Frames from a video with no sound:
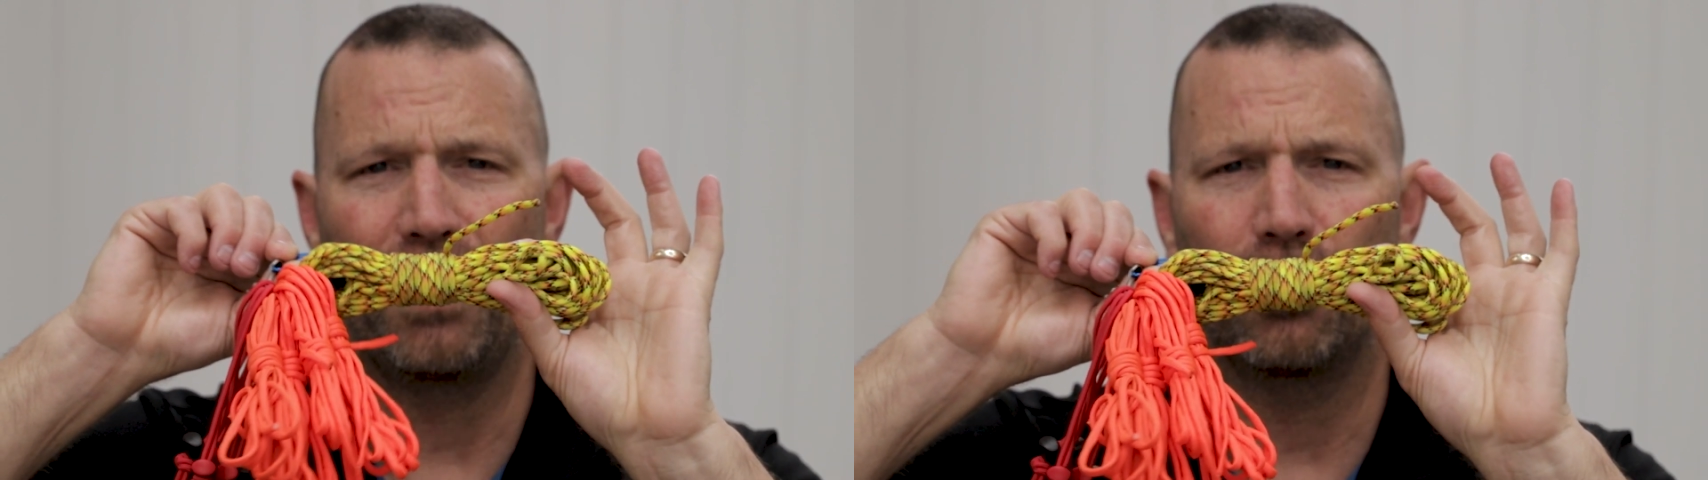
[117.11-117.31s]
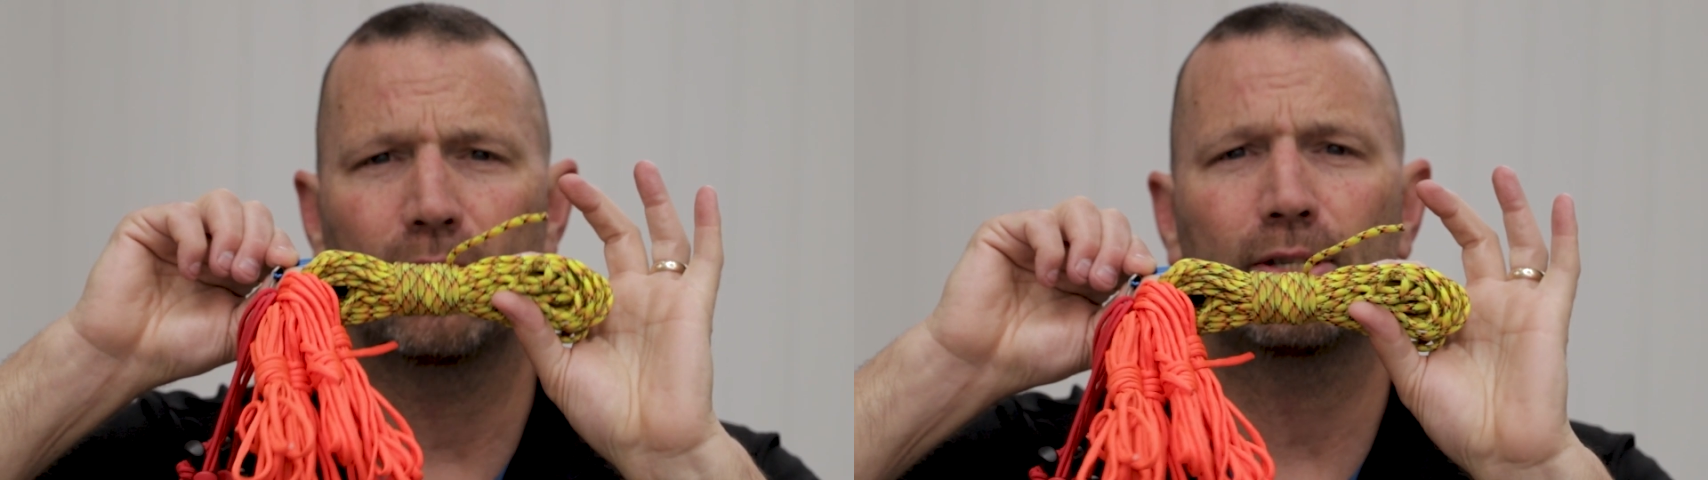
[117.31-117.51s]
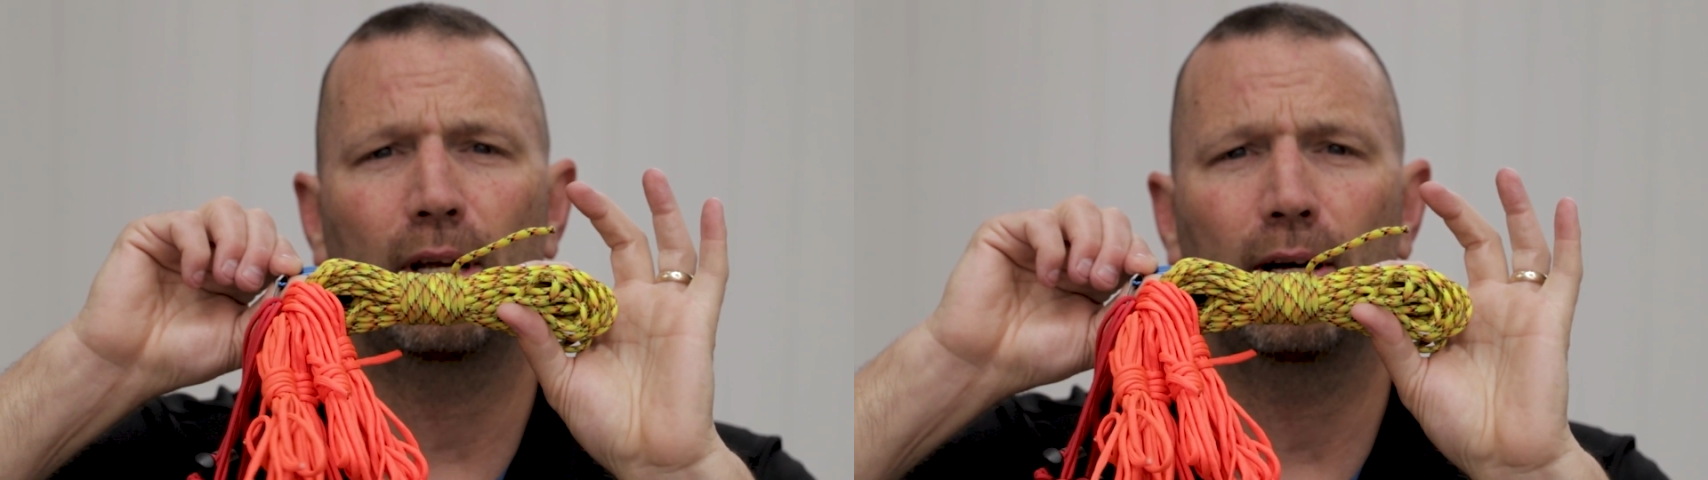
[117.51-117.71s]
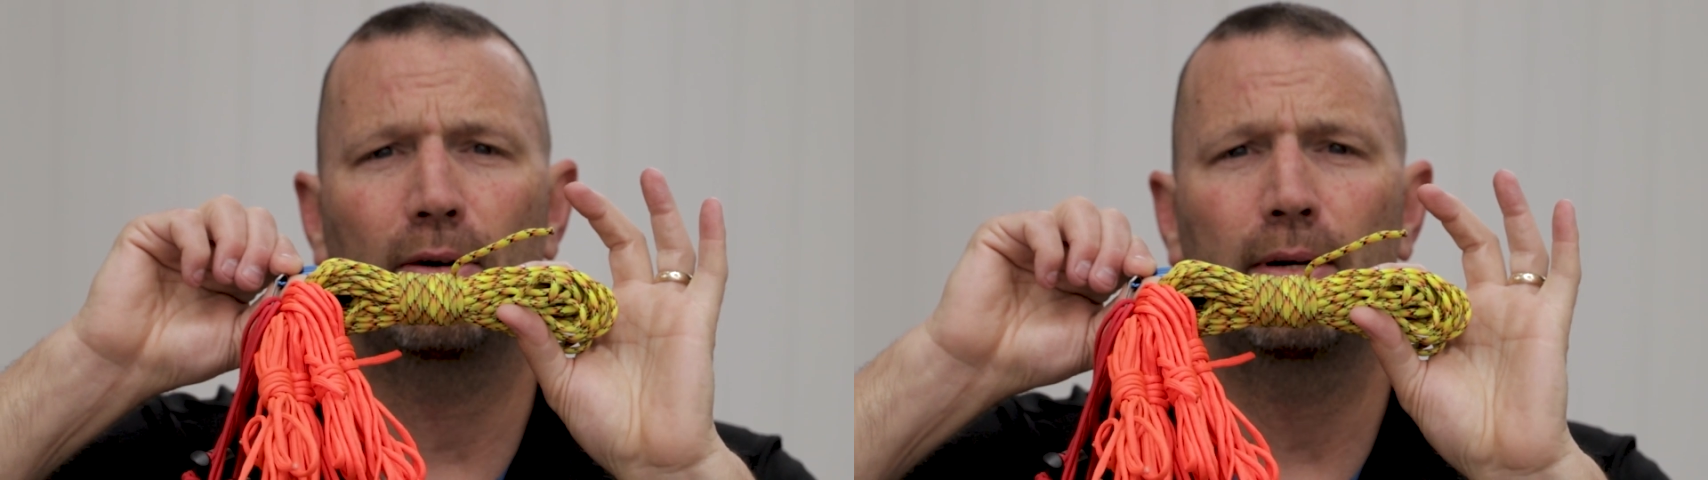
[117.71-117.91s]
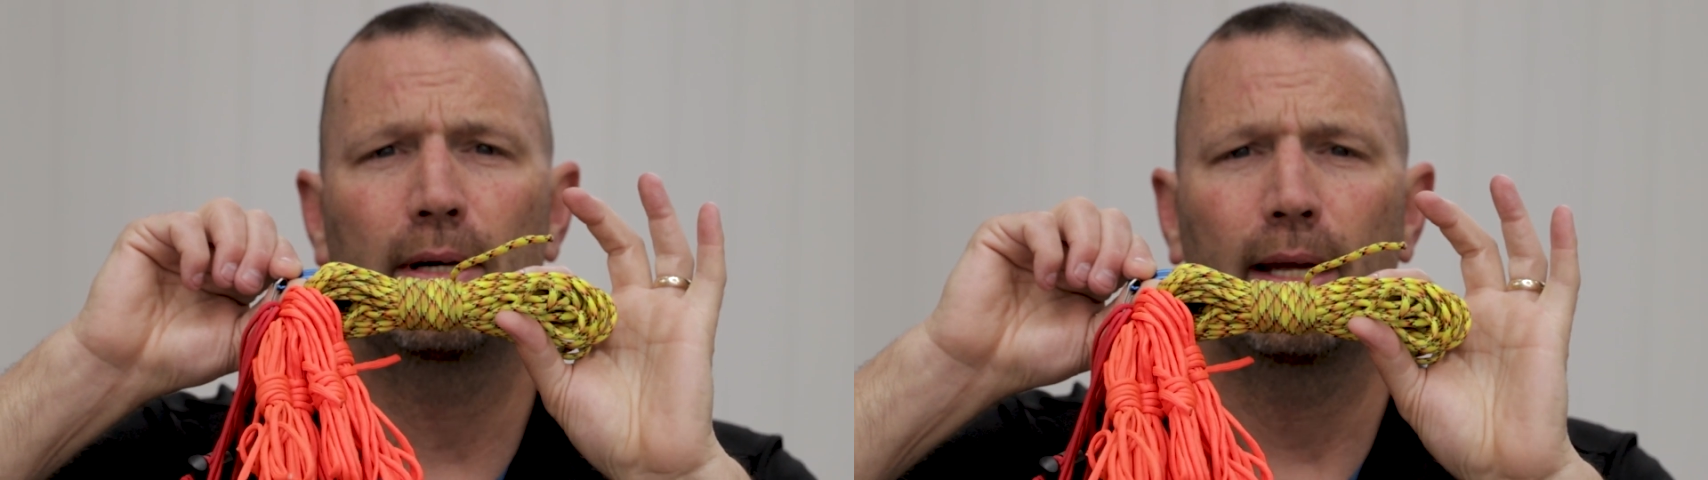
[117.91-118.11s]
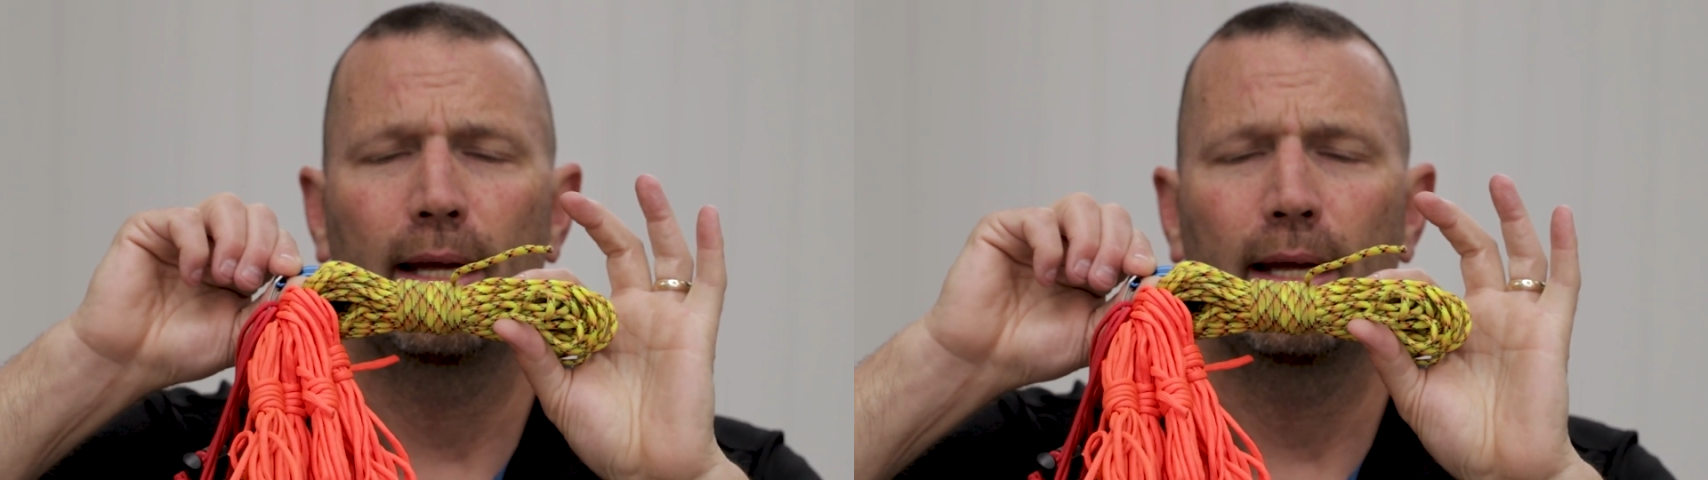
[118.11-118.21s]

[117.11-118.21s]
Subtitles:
feet or so.